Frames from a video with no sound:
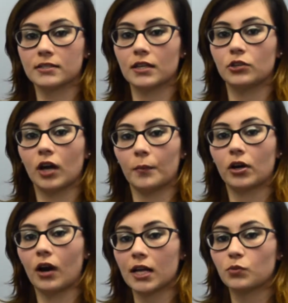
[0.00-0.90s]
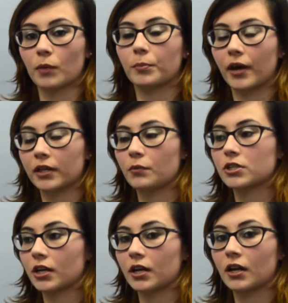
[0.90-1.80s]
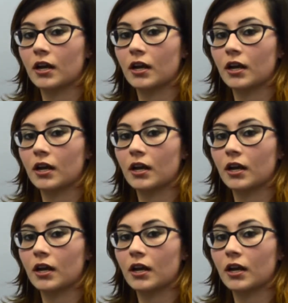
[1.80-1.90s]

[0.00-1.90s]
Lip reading: that you come across while preparing the return,